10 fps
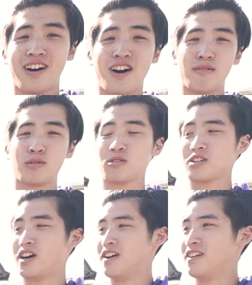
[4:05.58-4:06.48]
Oh, I'm too
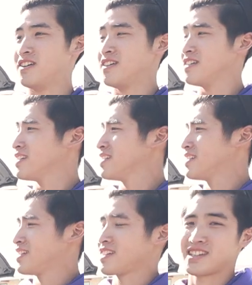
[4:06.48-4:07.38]
tall.
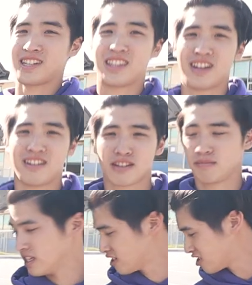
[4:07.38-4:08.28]
Because I thought I was
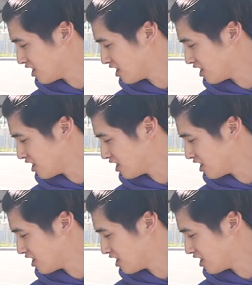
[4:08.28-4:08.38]
going to be in the